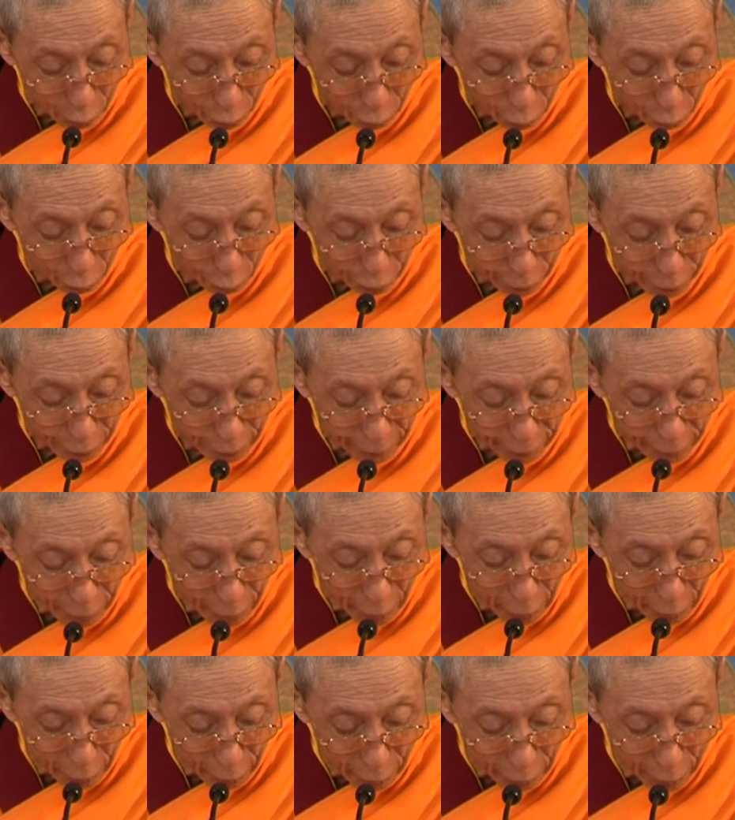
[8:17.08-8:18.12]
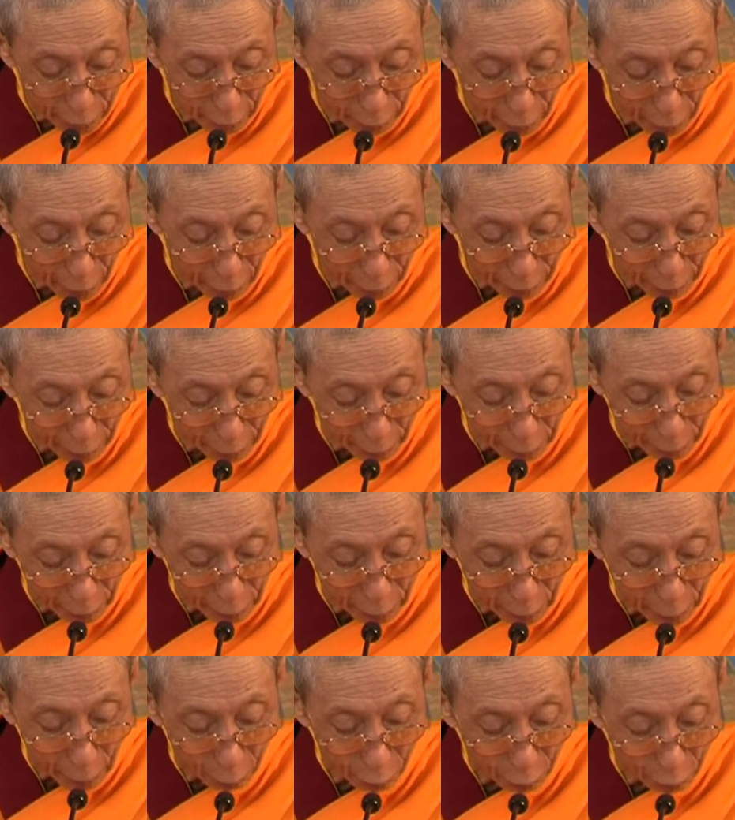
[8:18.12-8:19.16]
to sincerely relying
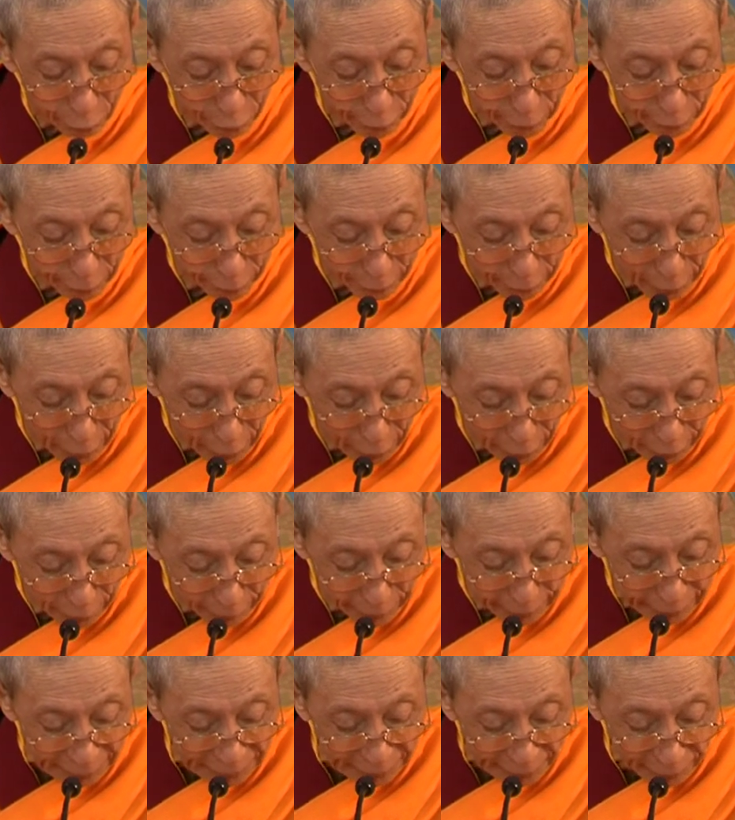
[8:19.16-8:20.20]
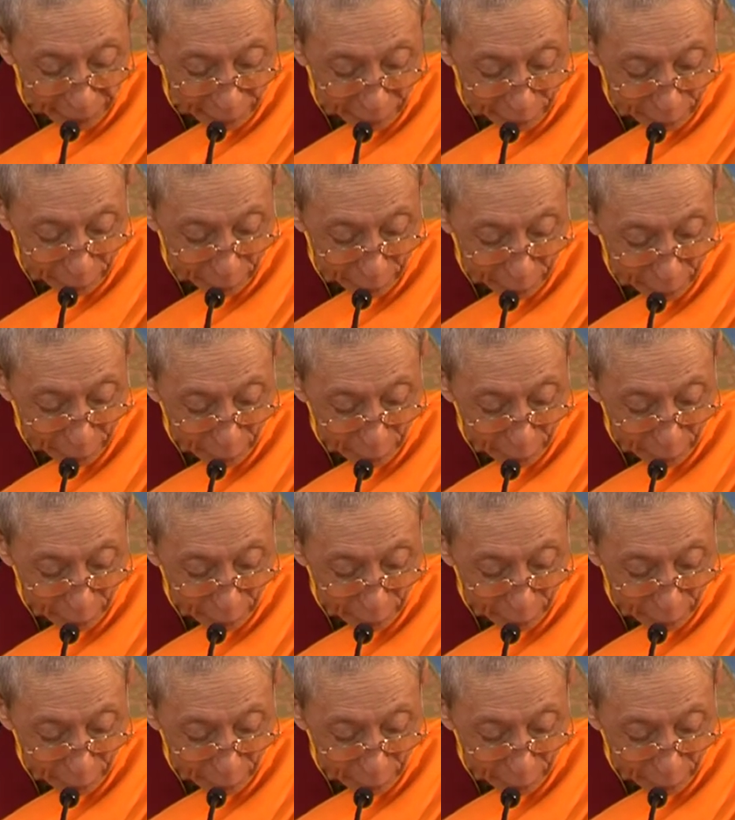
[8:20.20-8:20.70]
or sincerely seeking